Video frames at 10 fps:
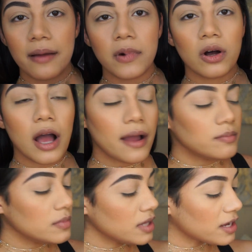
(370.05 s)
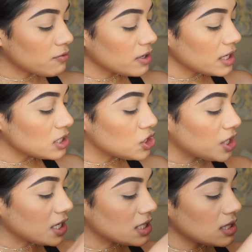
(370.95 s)
I'm like really
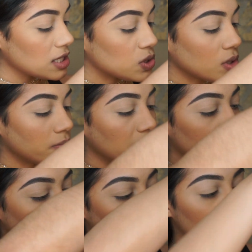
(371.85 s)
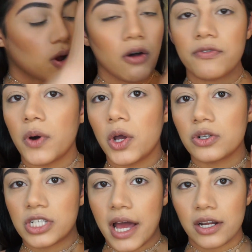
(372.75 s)
intrigued in this one because they're all
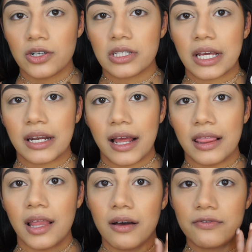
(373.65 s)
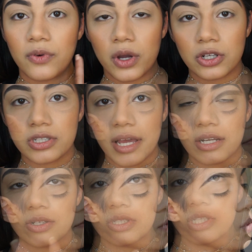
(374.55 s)
foil shadows and I love foil shadows.